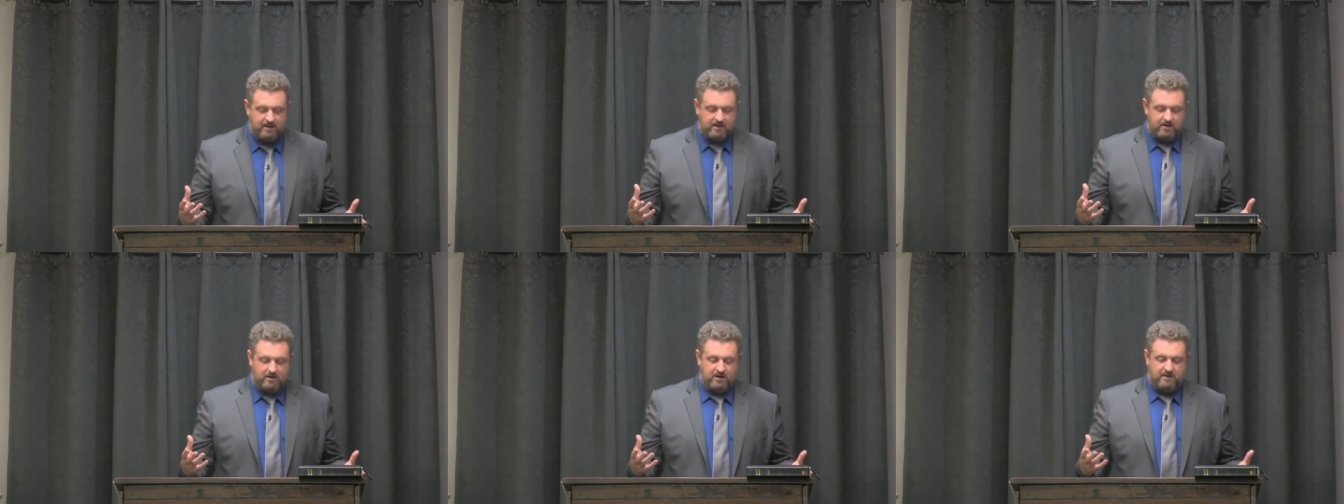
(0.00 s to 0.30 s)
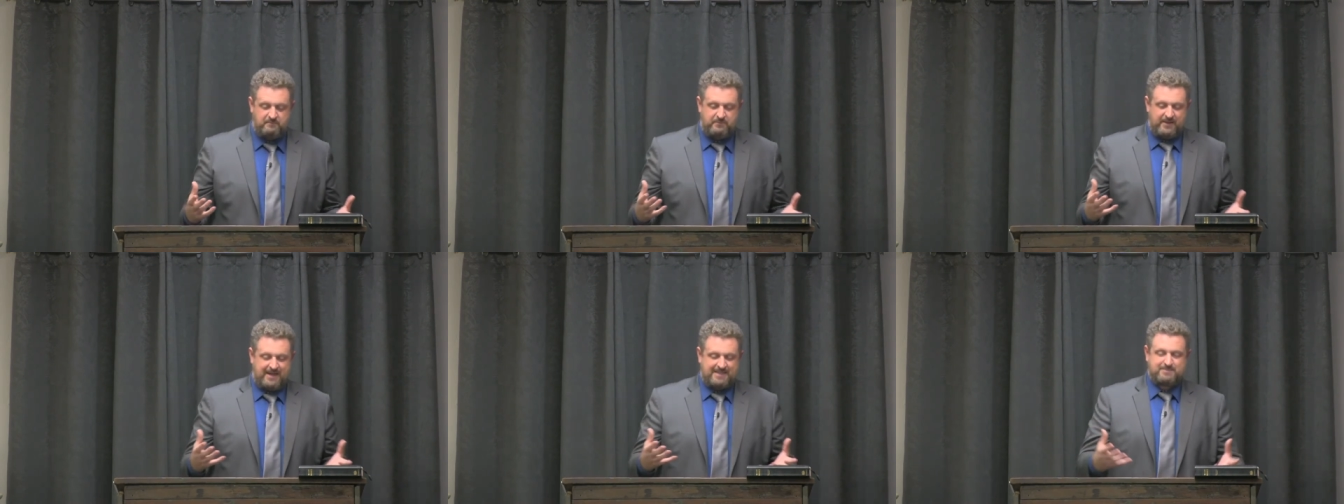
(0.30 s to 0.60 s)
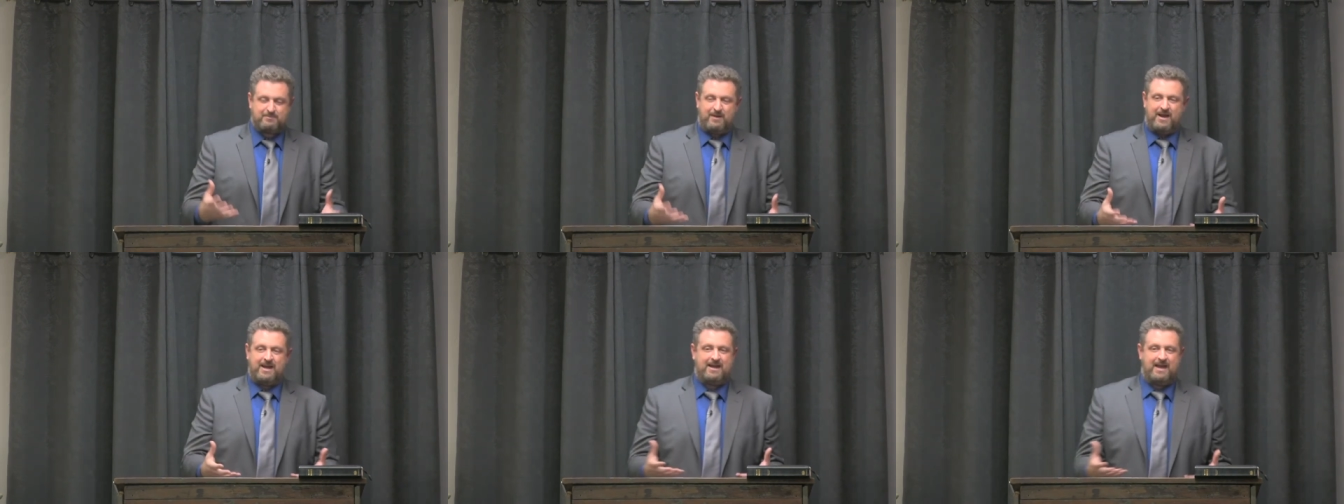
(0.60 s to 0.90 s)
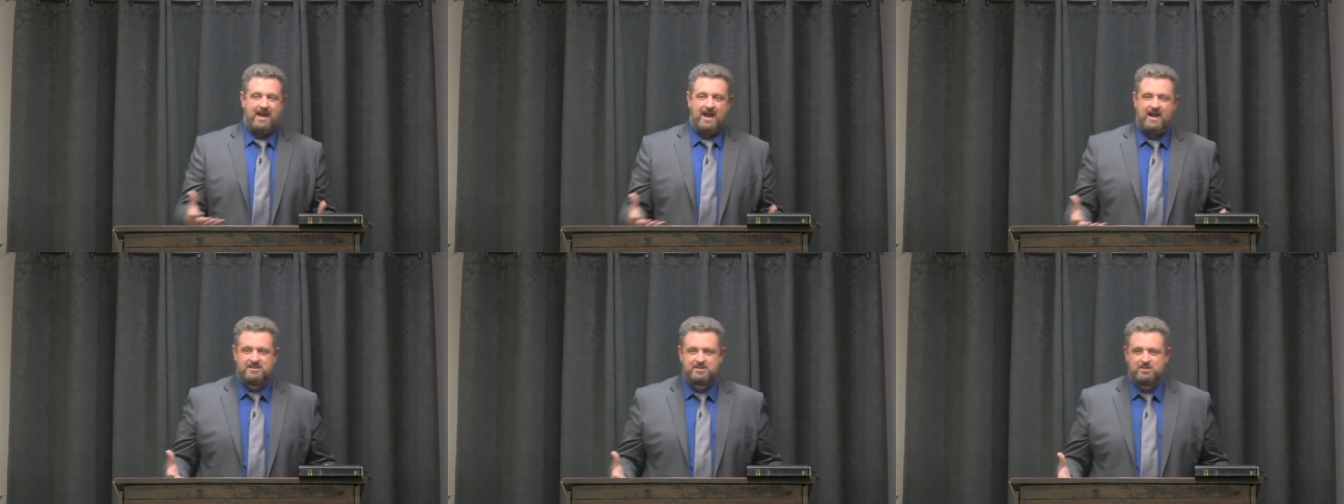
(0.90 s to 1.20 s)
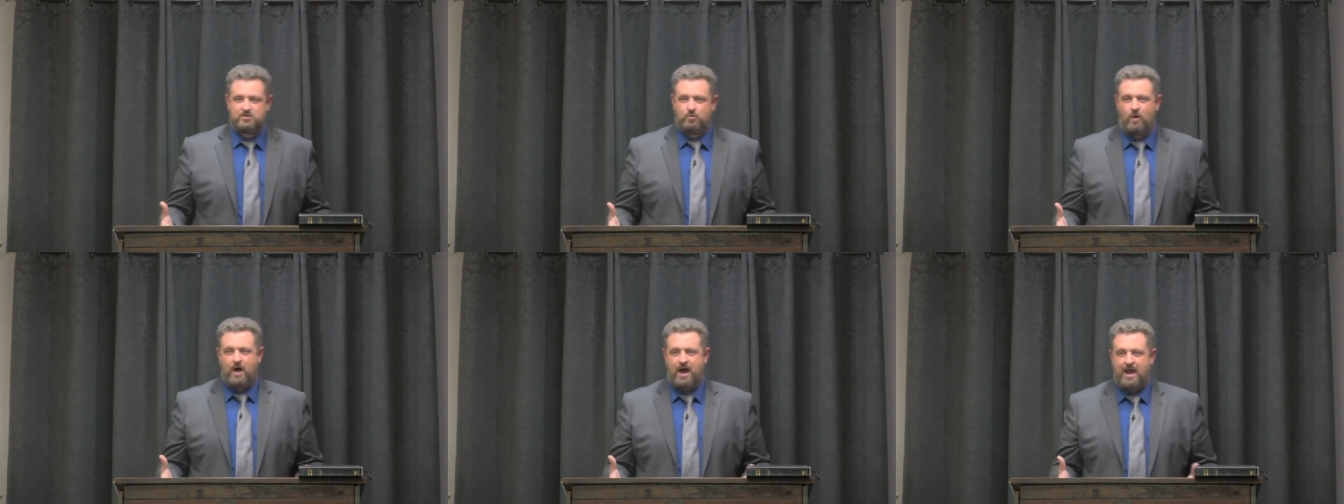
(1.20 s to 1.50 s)
You know, that's my guess
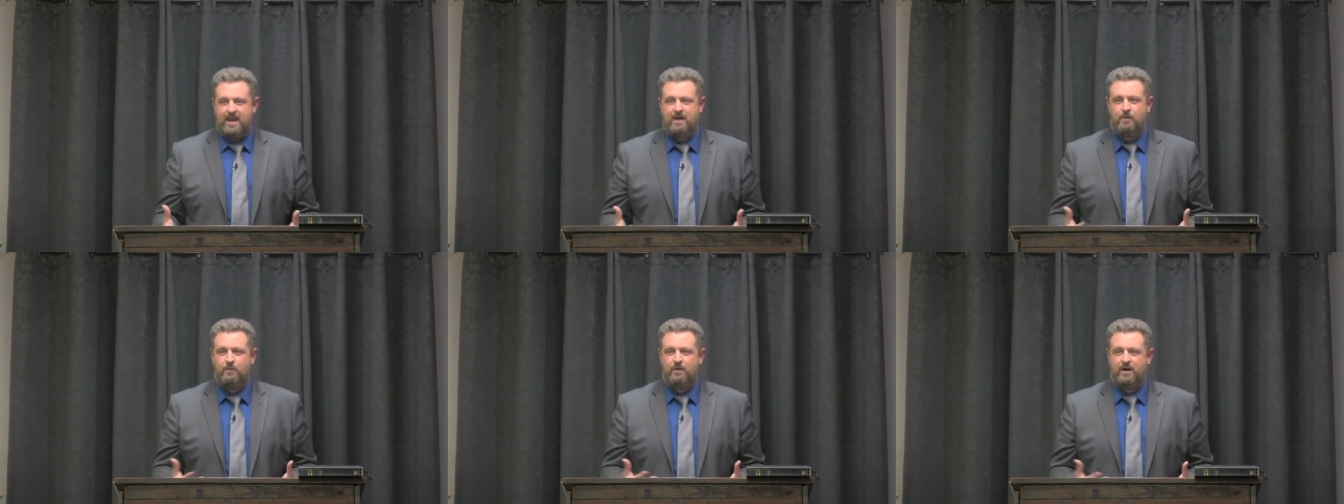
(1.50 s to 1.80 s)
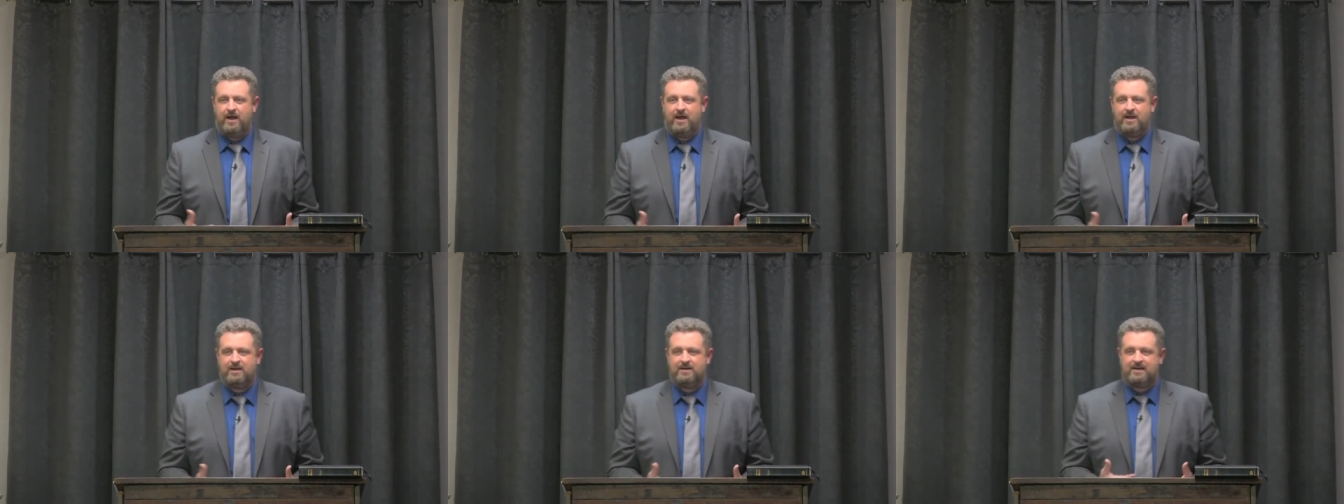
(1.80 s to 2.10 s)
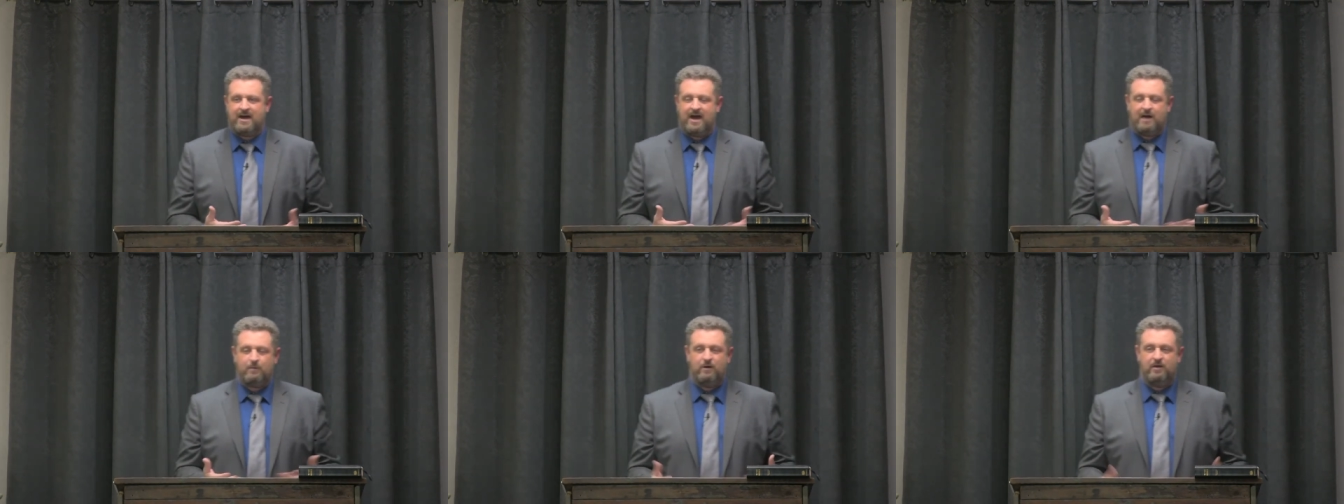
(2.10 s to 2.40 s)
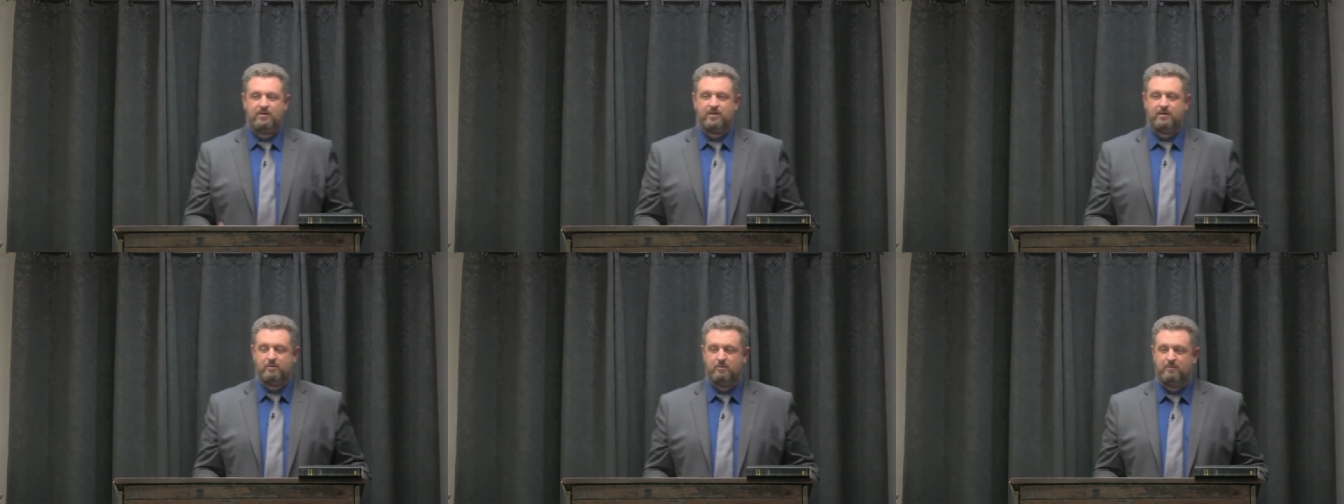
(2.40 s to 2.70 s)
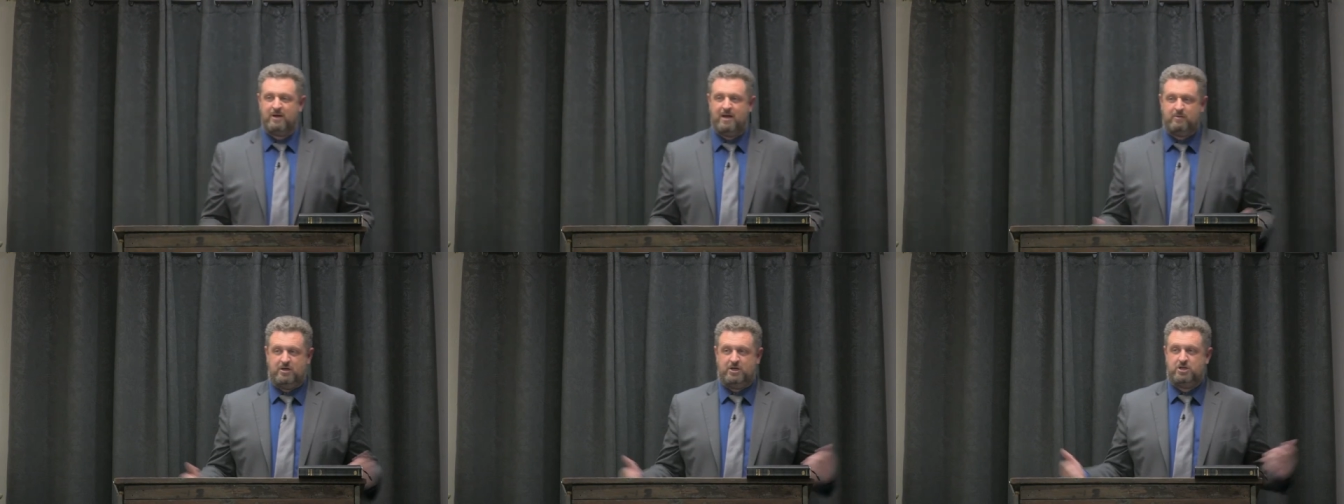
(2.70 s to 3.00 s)
is why he went ahead and died with him, or
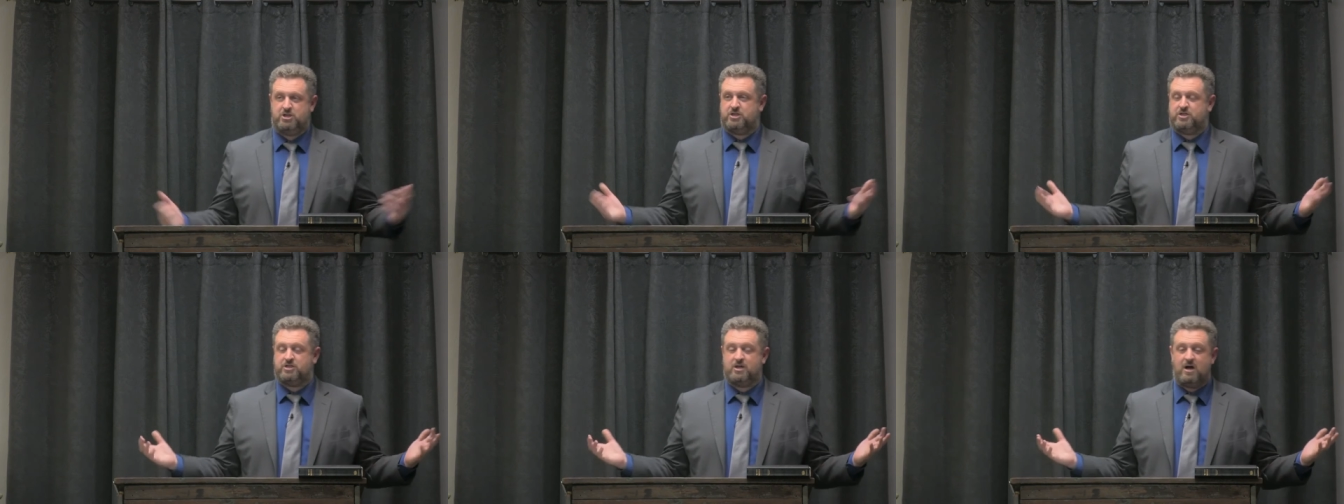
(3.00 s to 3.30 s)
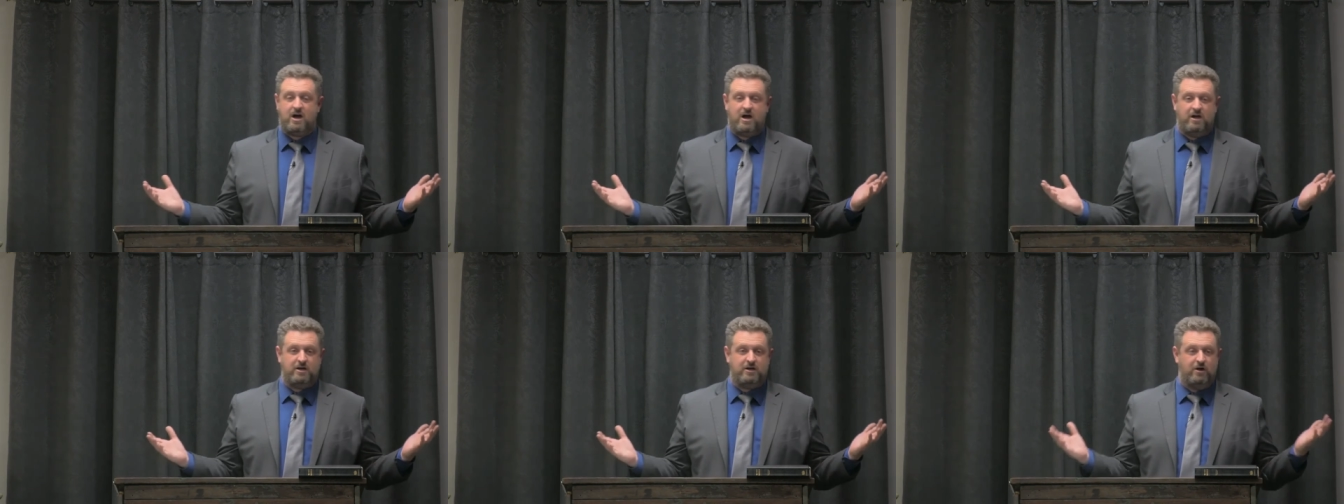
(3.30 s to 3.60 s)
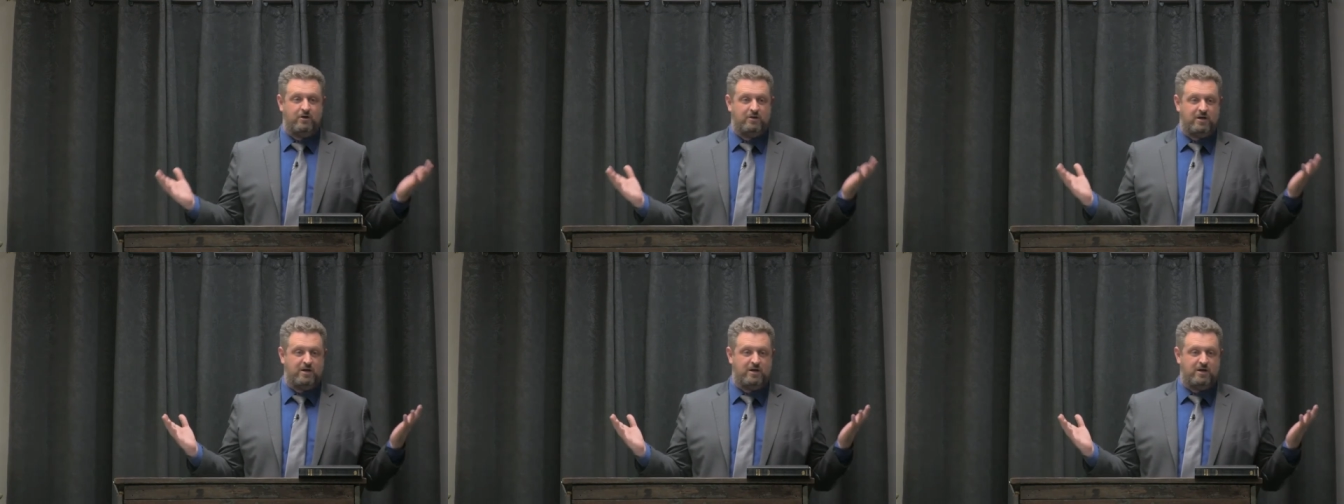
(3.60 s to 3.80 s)
maybe he just saw, you know,